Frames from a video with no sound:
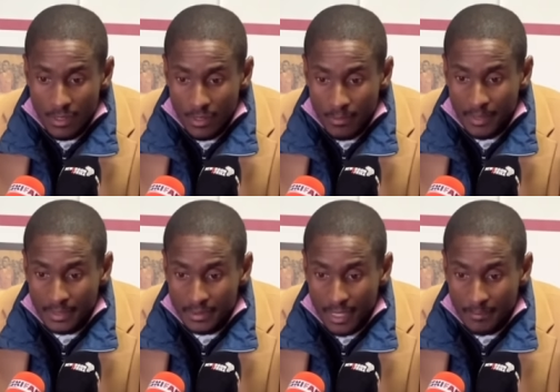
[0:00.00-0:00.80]

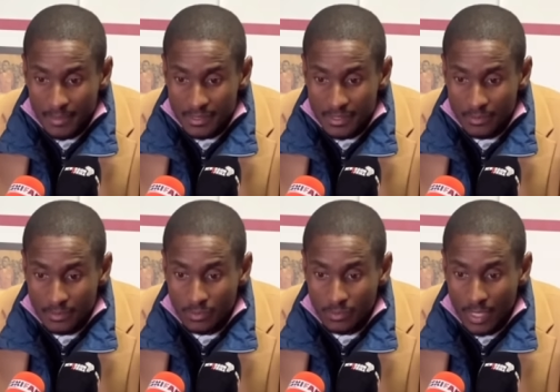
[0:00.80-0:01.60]
But I must say
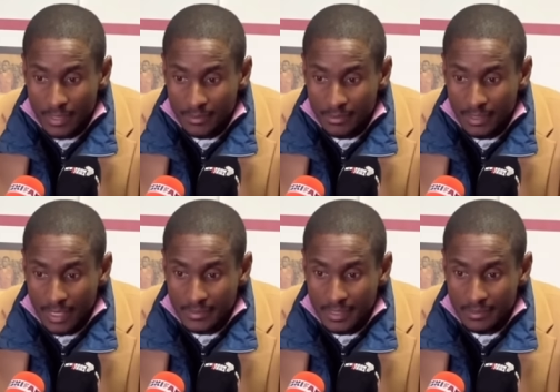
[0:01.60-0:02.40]
to you, I think
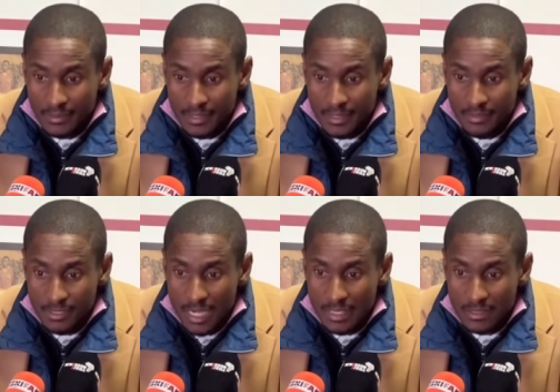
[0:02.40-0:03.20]
I take the same
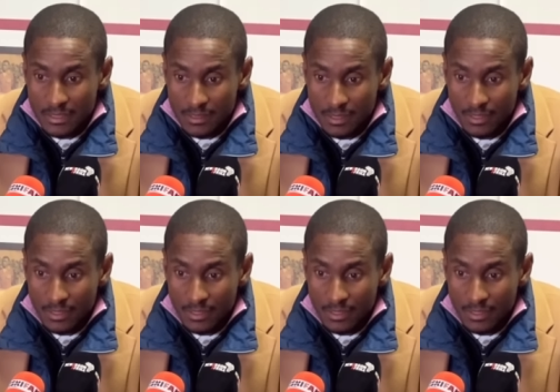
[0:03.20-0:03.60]
stance